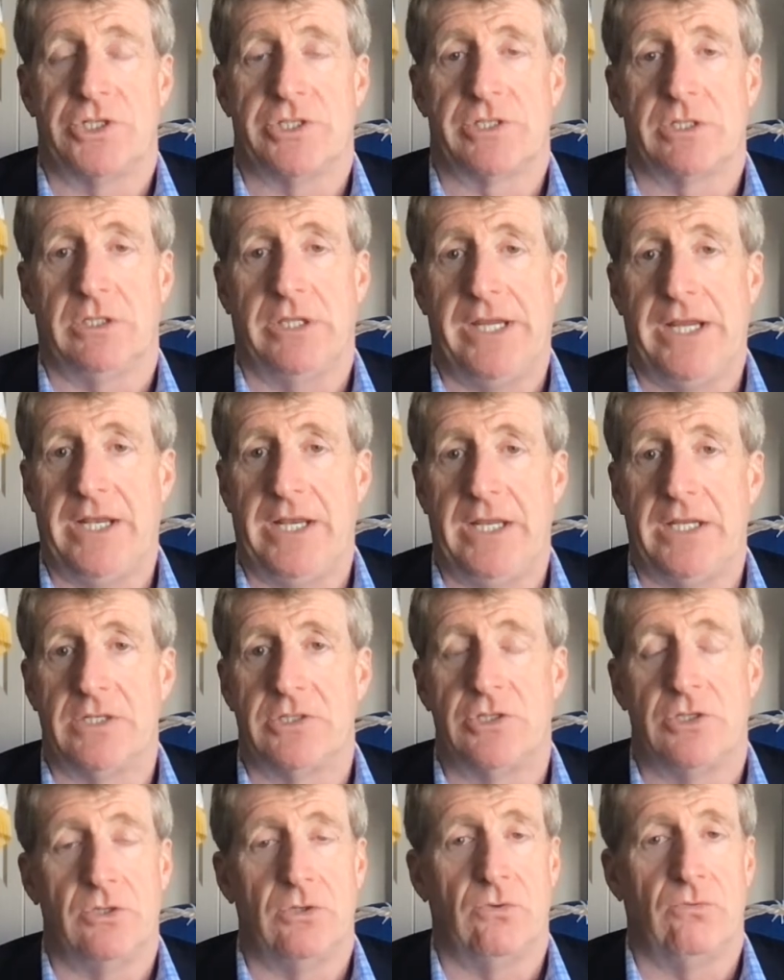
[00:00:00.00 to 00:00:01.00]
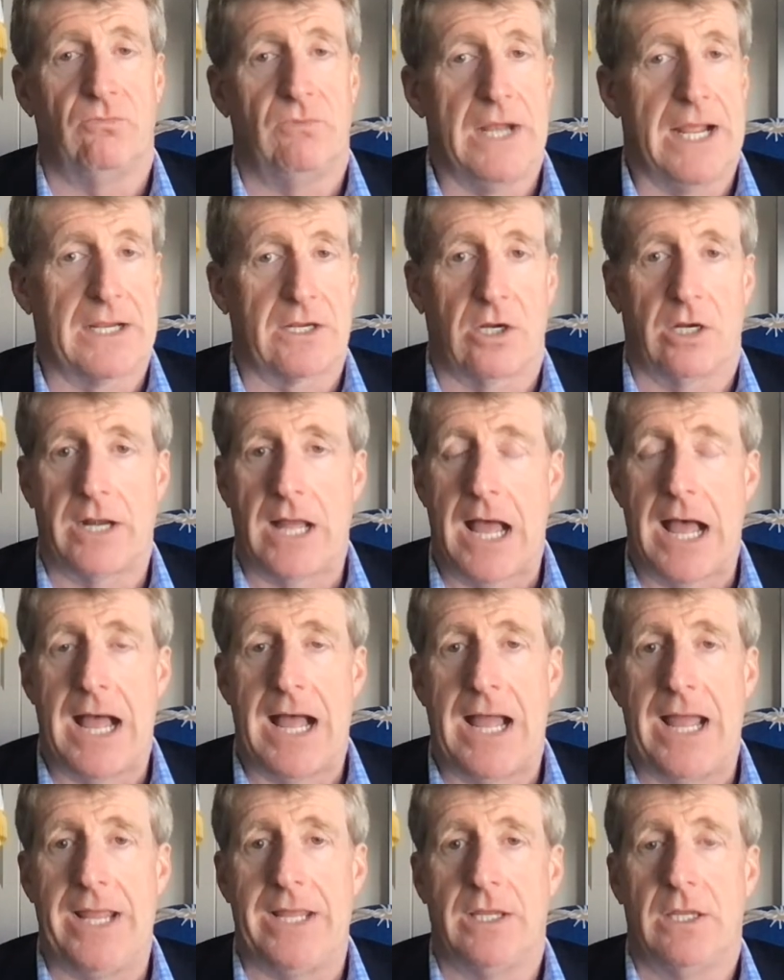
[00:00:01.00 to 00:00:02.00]
is leading to record
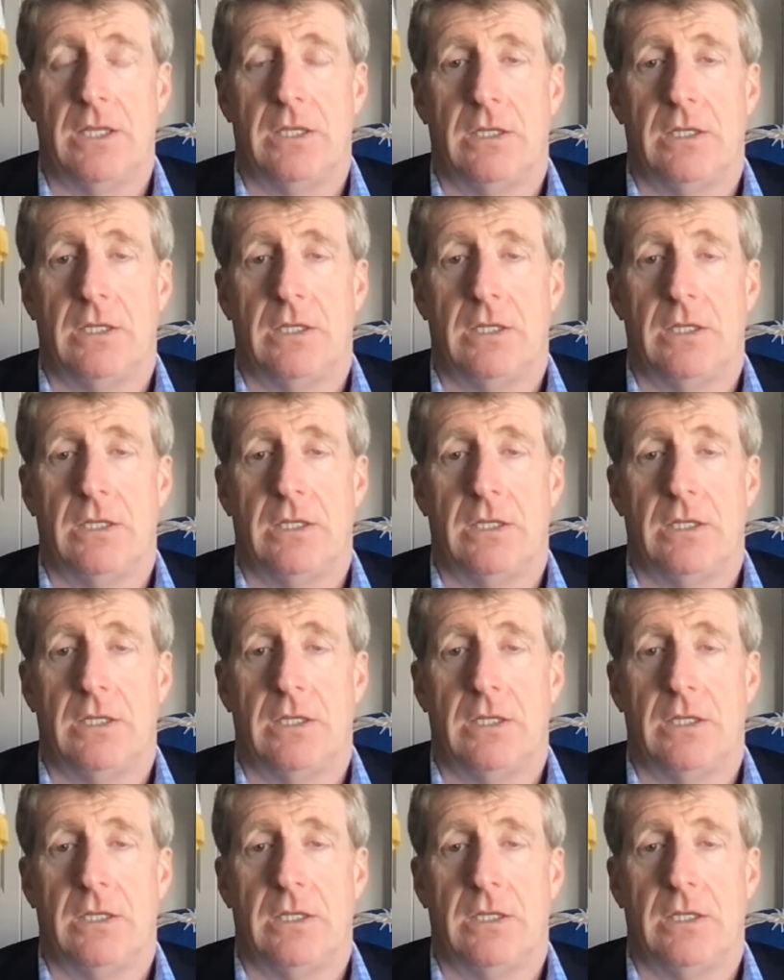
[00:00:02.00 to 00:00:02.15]
high